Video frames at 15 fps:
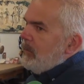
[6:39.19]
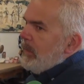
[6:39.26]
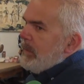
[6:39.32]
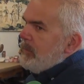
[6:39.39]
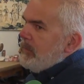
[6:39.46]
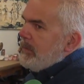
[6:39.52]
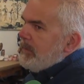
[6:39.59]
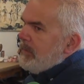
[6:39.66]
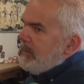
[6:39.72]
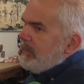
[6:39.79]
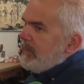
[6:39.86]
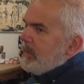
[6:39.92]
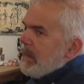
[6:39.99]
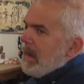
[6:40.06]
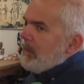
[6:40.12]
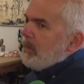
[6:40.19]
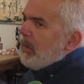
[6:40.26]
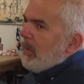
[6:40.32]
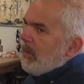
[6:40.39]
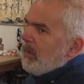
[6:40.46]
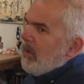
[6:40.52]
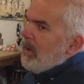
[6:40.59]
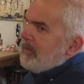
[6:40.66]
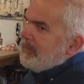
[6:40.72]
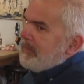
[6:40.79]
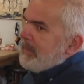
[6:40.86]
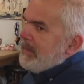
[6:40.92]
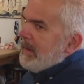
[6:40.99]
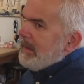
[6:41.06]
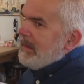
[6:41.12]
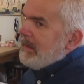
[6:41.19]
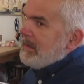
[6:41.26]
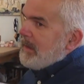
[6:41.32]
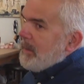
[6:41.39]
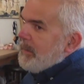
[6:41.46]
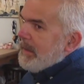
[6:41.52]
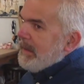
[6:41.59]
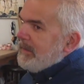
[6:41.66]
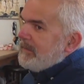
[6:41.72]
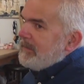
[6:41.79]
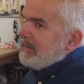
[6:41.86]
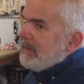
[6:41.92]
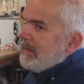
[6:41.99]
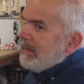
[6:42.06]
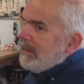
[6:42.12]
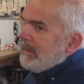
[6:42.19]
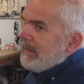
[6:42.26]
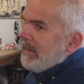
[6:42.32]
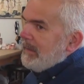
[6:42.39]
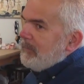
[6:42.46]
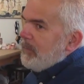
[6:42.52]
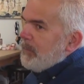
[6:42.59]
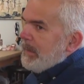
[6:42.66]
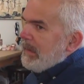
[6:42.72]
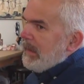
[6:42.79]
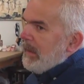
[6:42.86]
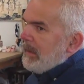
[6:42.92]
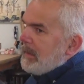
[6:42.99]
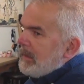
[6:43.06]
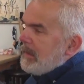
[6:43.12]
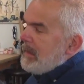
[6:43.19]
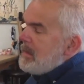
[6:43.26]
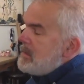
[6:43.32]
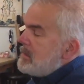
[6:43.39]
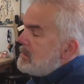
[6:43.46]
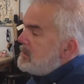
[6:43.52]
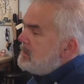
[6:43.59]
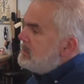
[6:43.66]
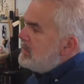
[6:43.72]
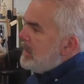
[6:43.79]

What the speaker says: we would somehow pull it off, and then he'd come in and see it, and would be like, "Oh,